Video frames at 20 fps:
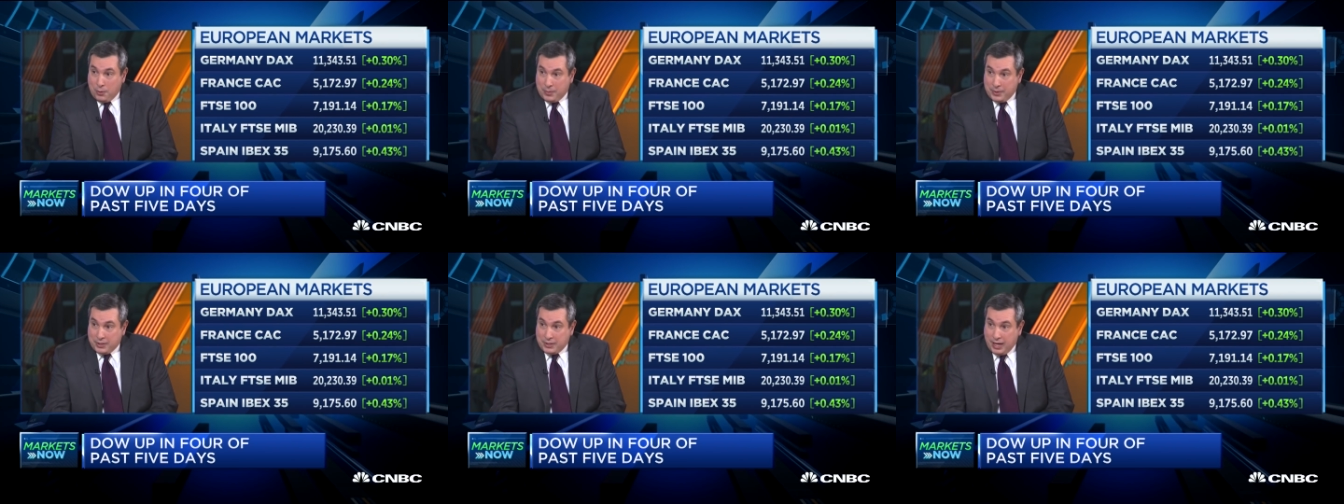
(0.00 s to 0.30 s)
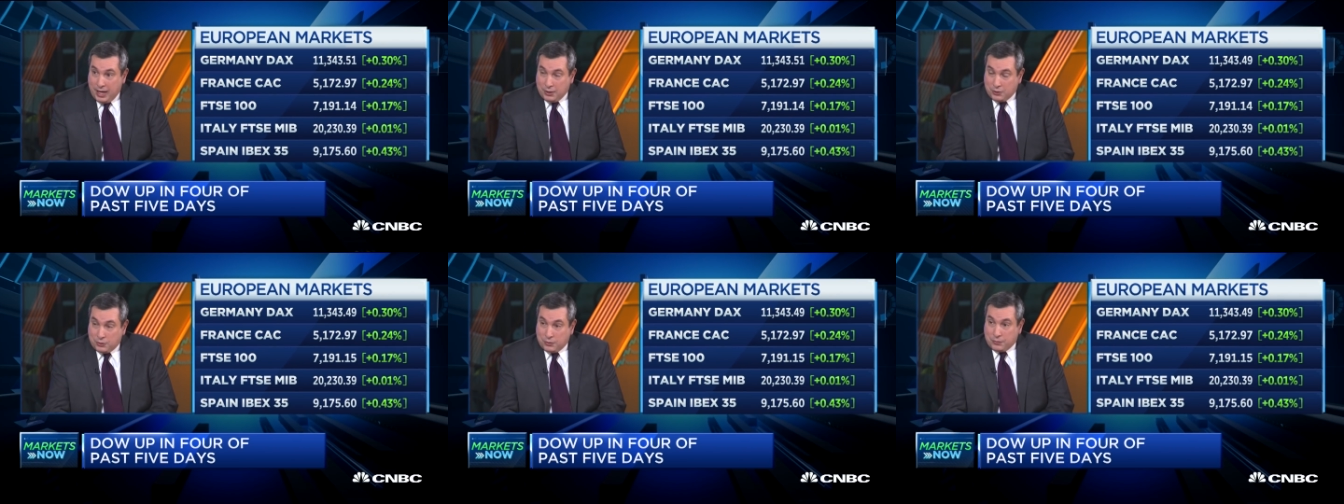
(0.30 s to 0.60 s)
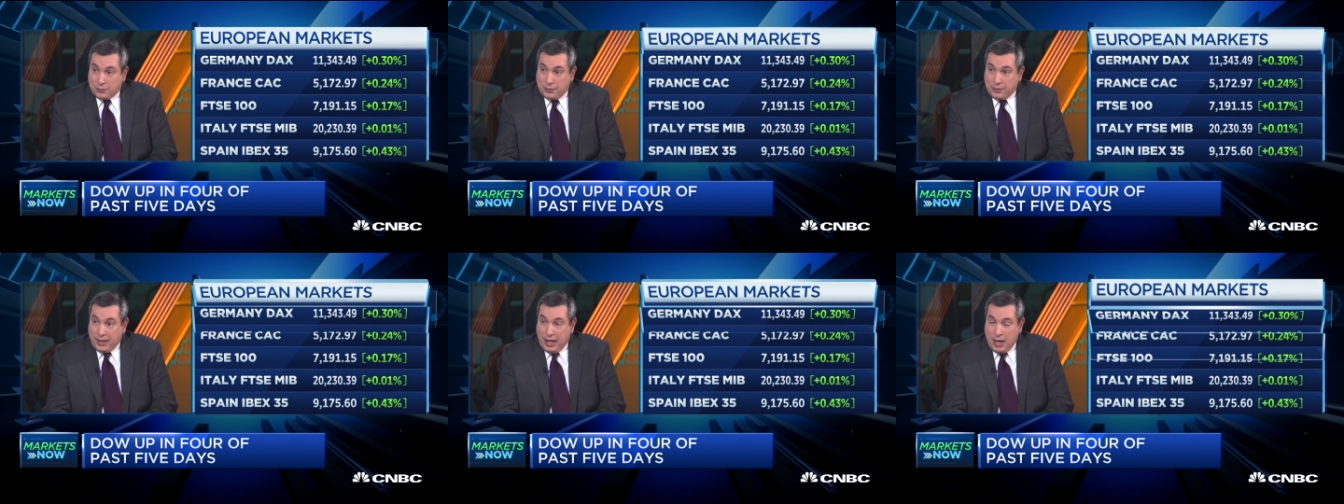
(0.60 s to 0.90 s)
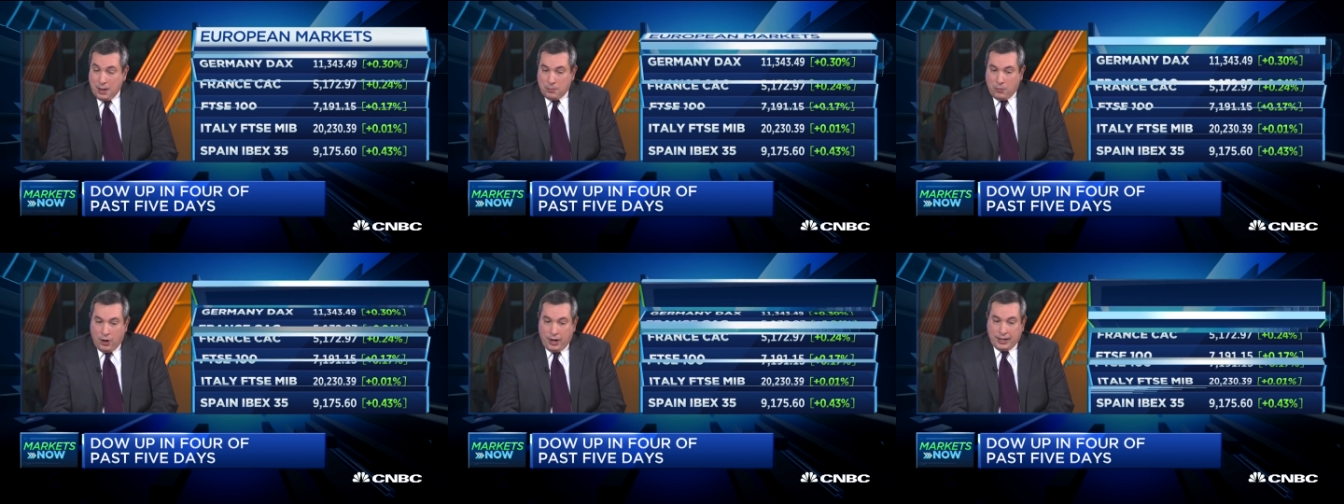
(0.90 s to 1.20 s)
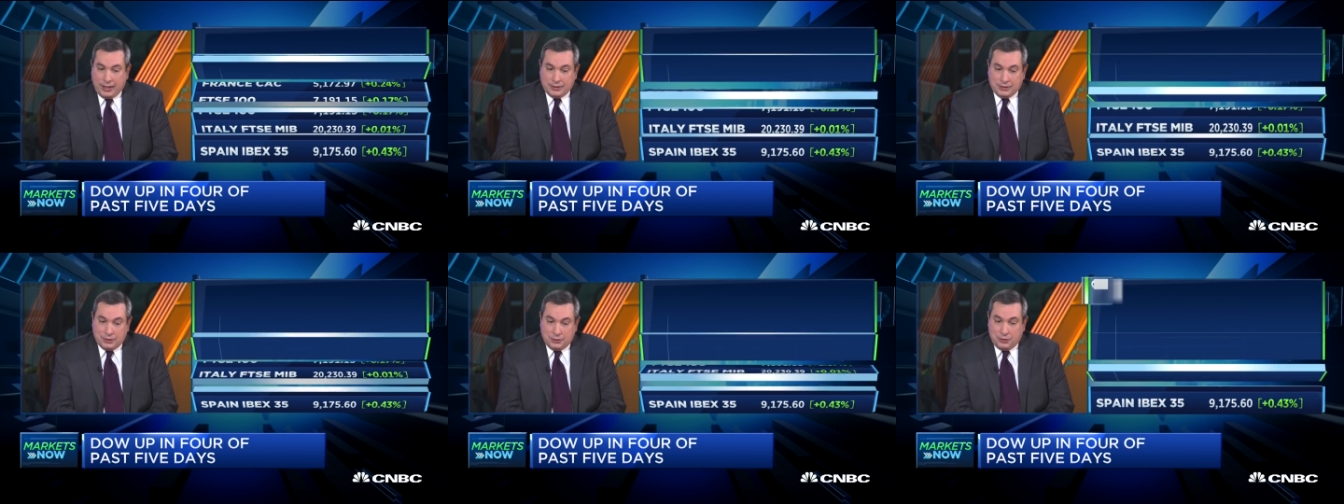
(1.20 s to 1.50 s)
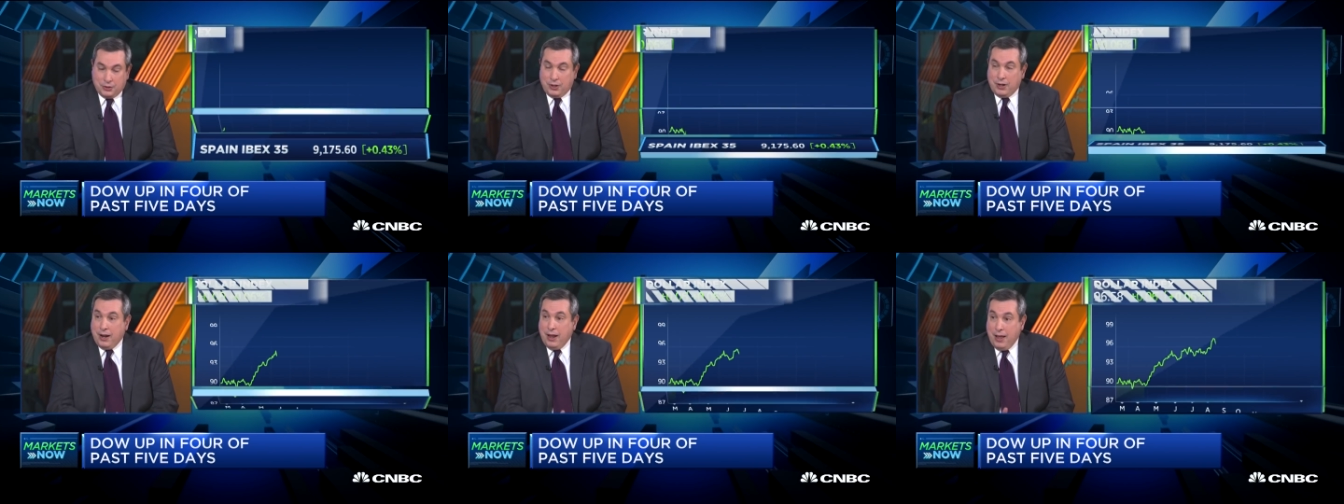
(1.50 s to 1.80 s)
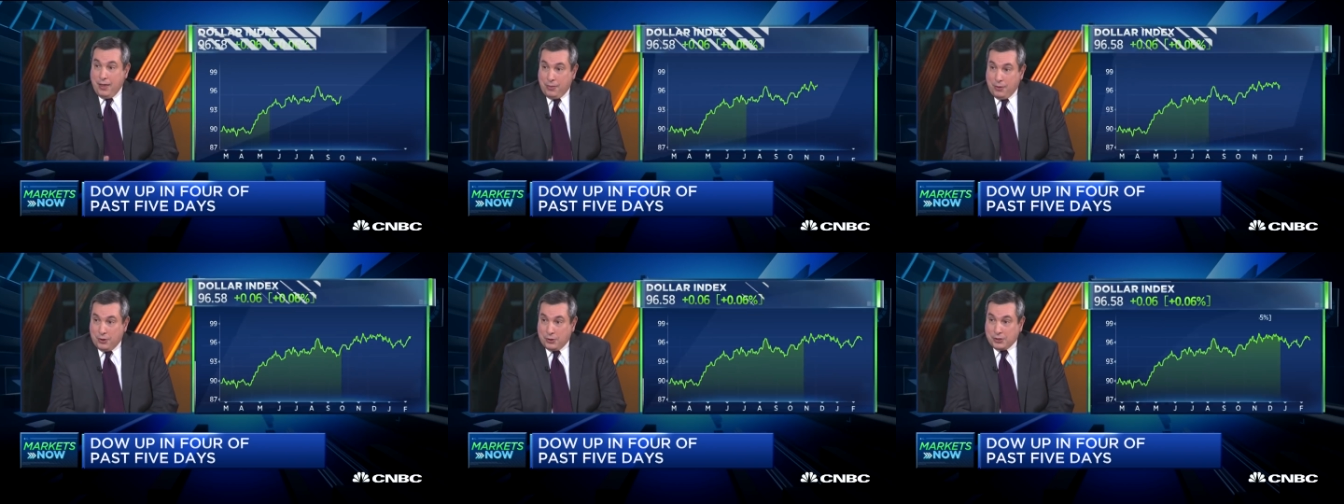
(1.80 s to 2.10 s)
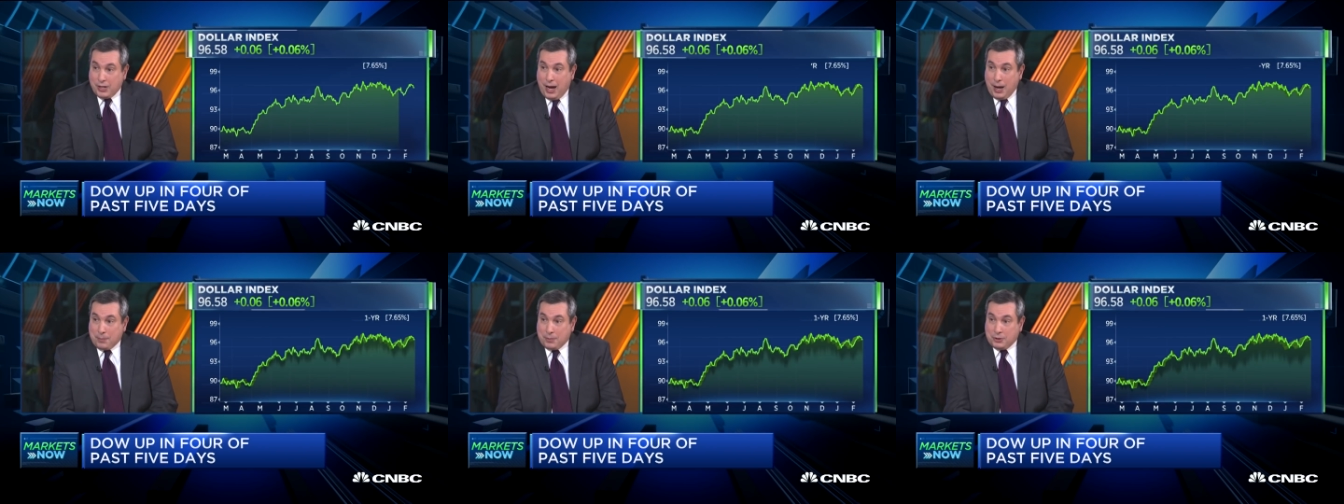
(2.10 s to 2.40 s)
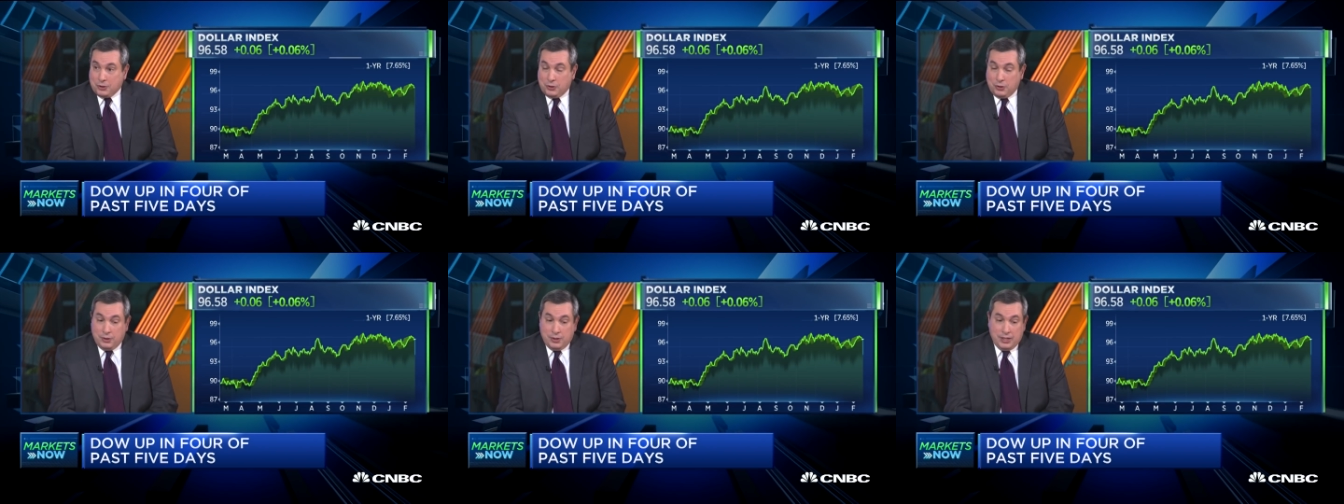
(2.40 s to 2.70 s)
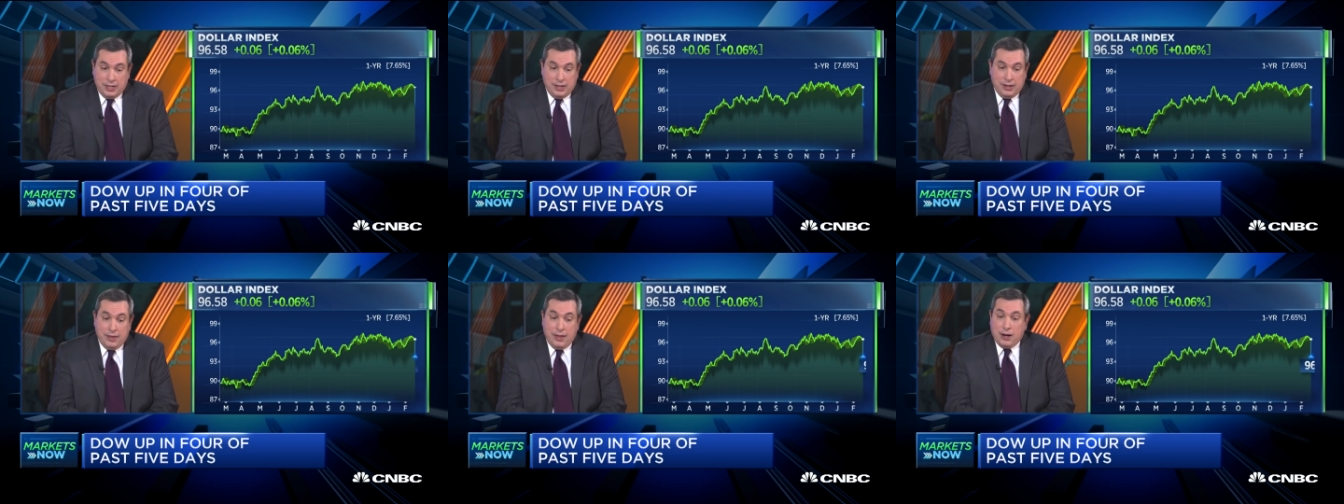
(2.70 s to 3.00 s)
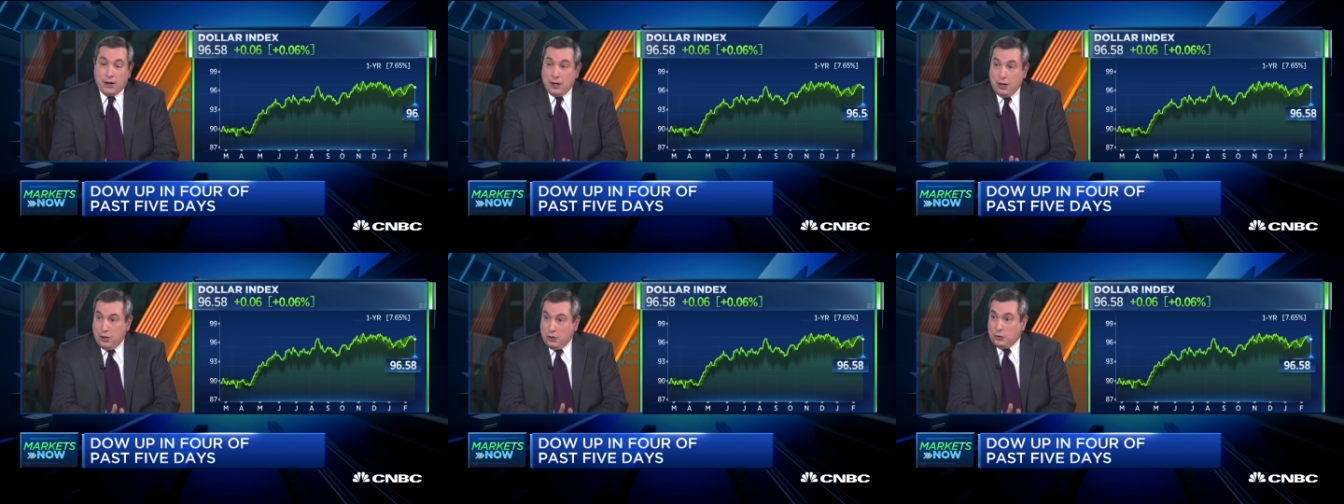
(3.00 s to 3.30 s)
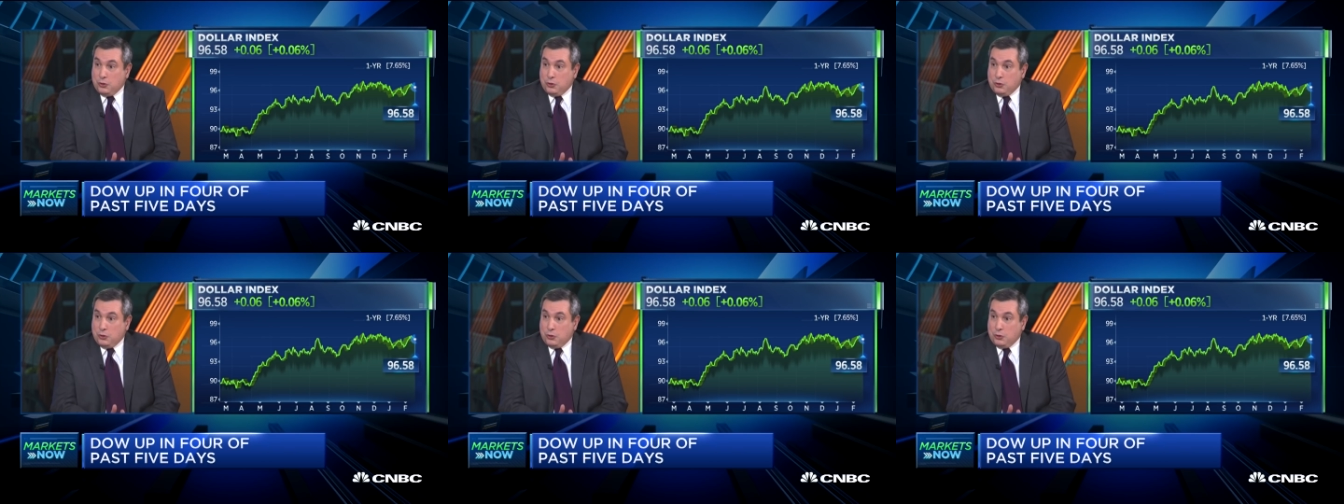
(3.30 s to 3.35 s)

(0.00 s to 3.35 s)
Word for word: potential for that market to turn, there's opportunity there.